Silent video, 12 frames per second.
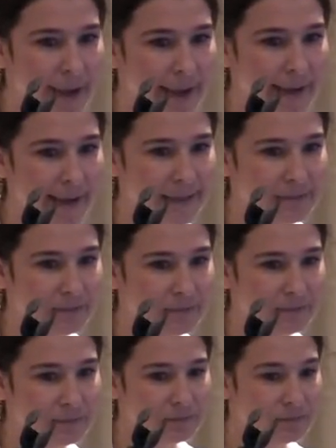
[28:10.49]

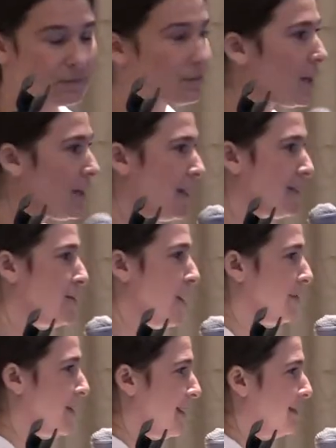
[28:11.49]
Um, it's
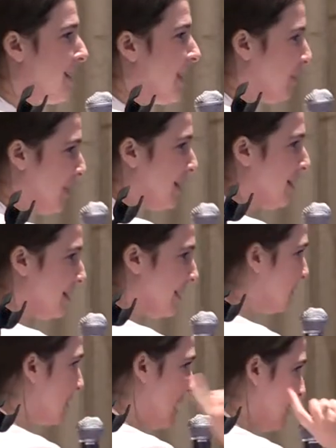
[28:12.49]
not the next slide, but it,
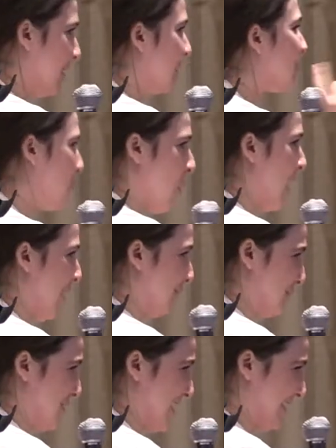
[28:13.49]
it's, I think it's the one
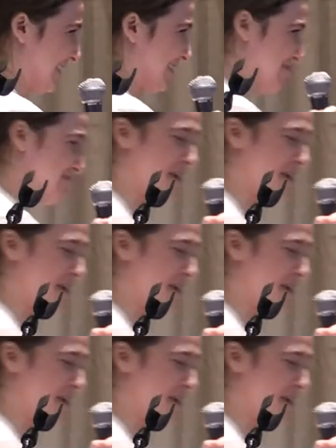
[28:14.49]
after this, I